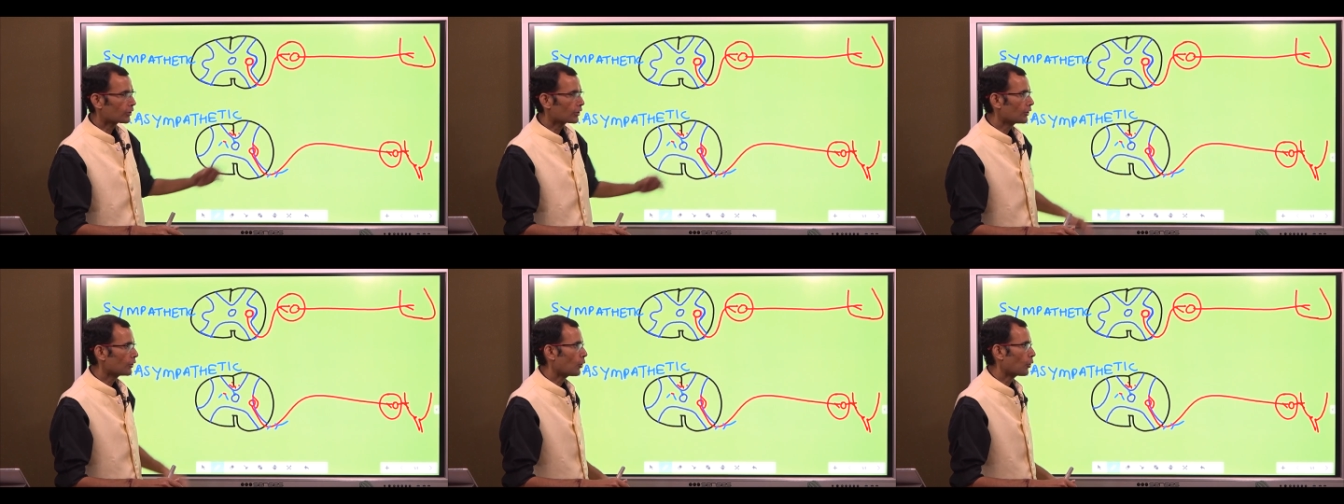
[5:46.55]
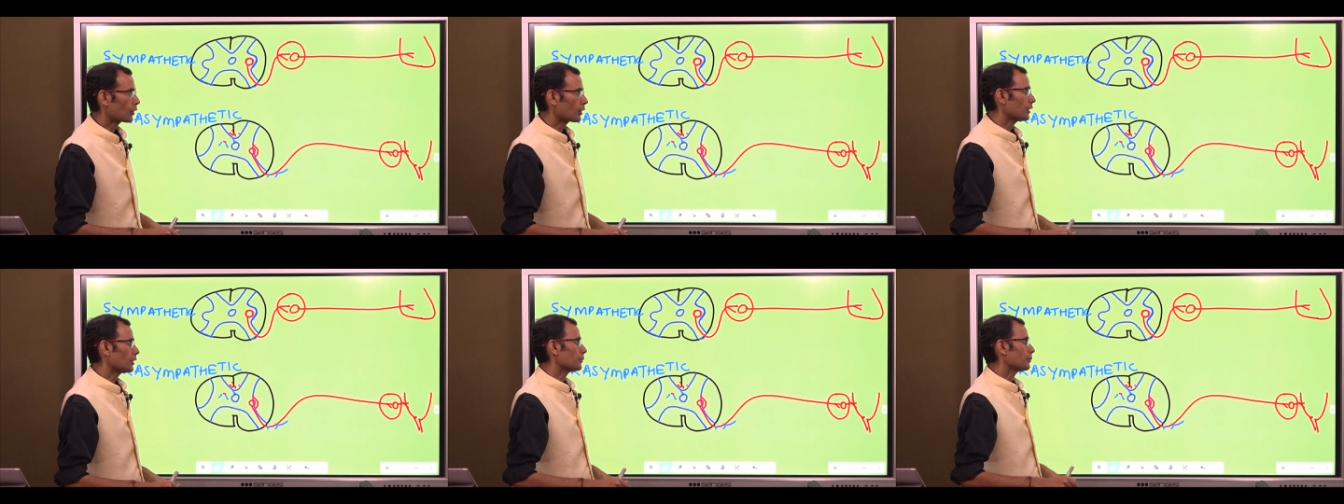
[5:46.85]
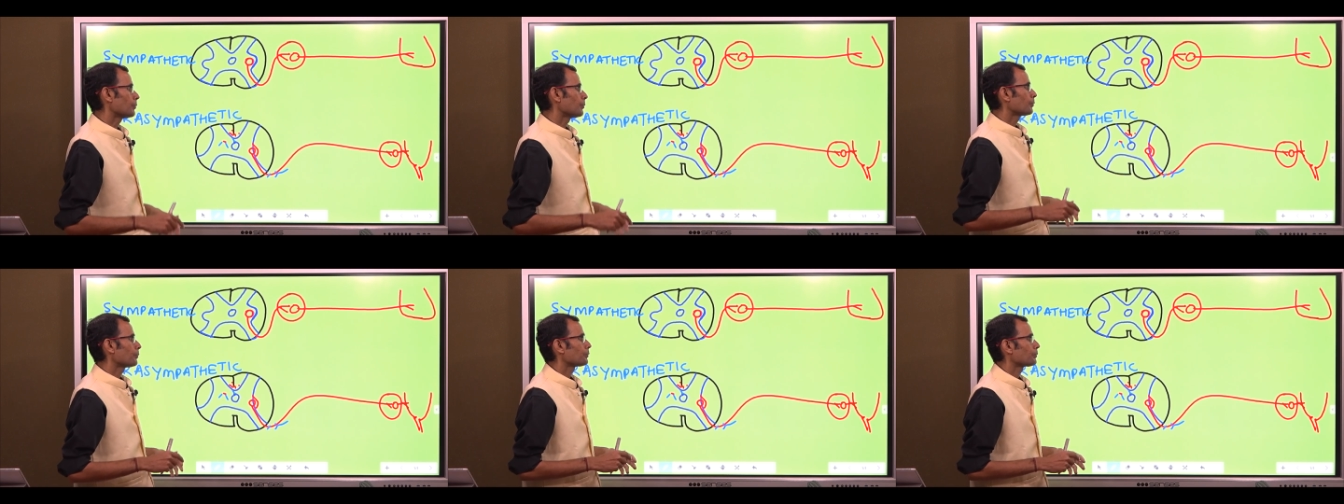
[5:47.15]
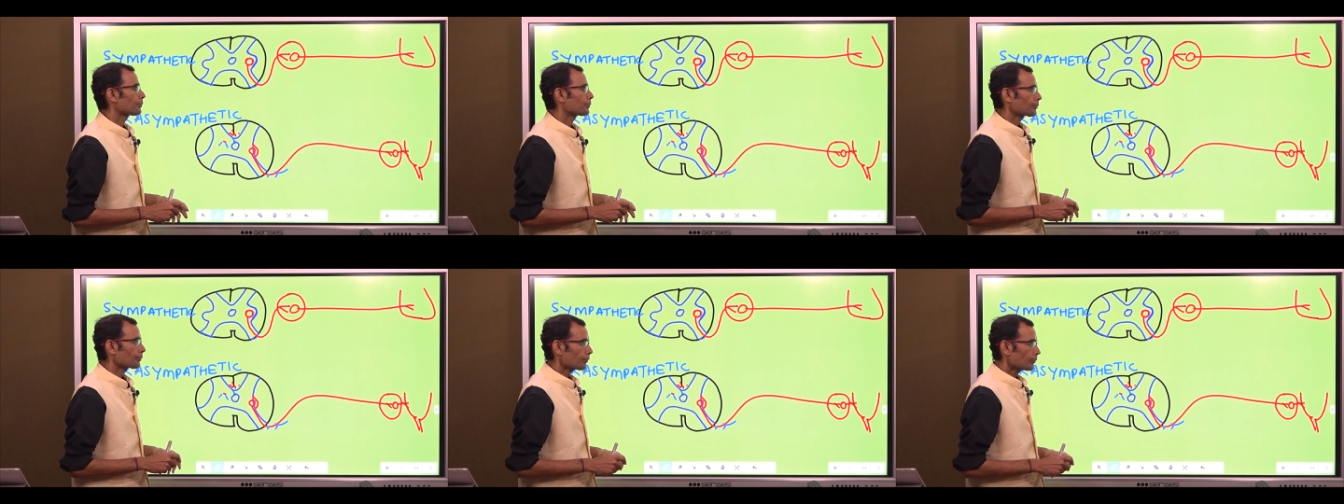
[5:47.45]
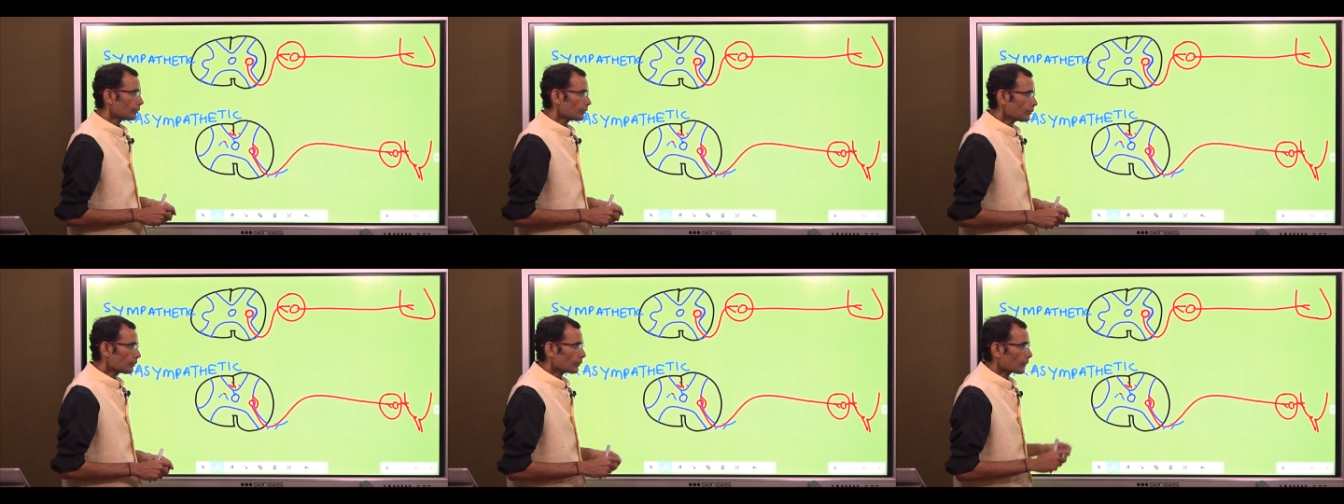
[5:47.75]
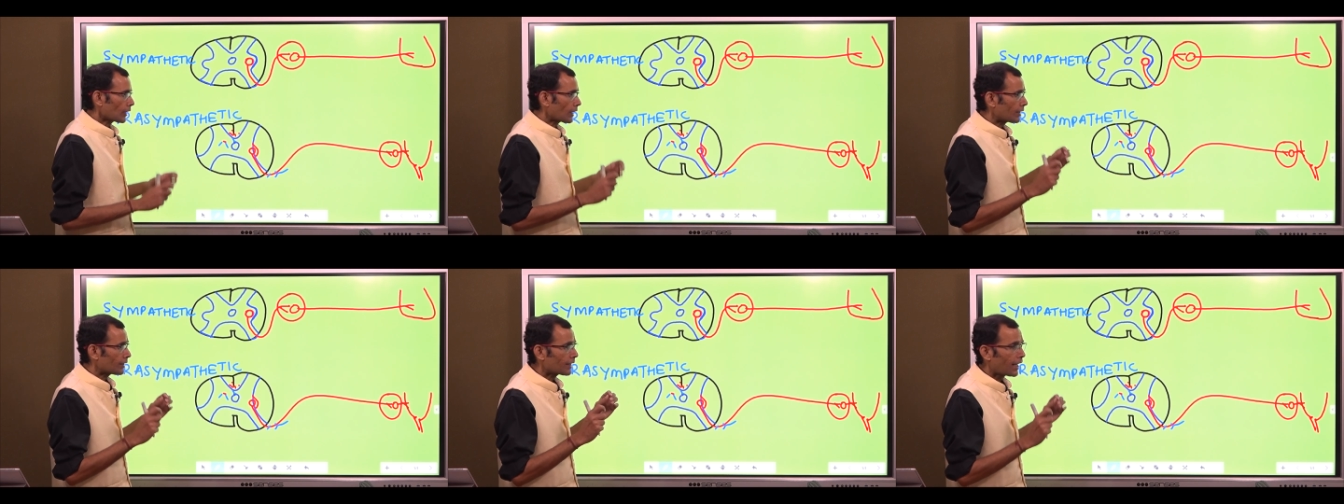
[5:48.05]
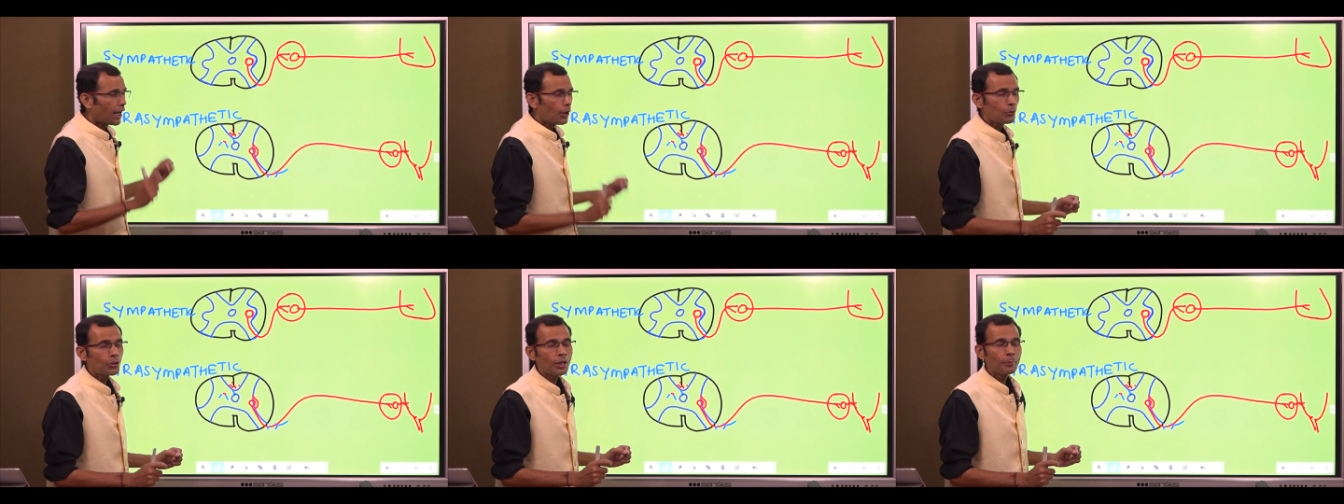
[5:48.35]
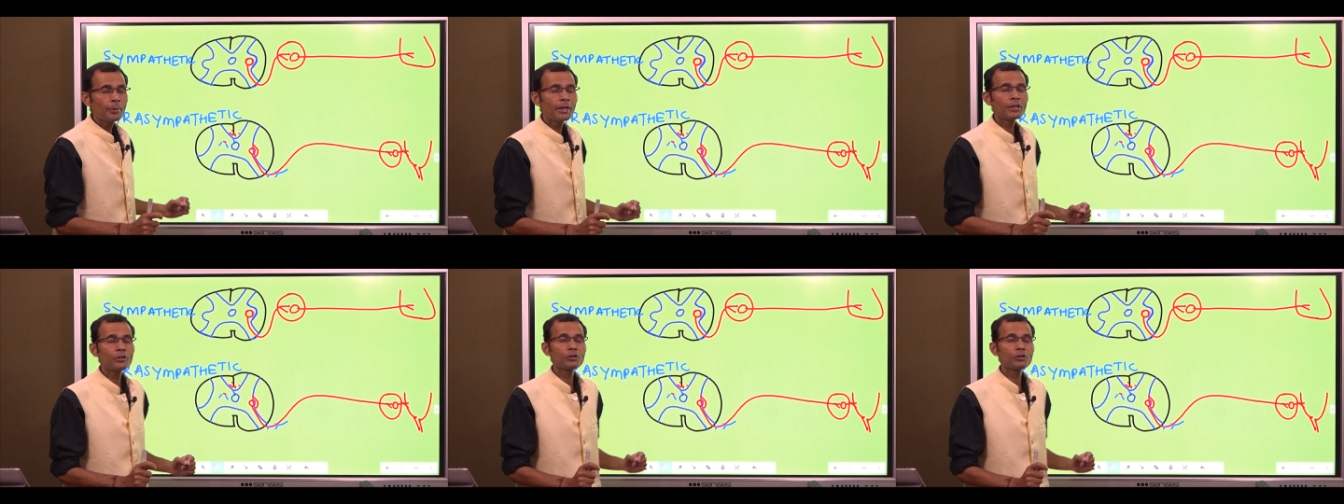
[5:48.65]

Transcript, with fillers: on the organ. Now coming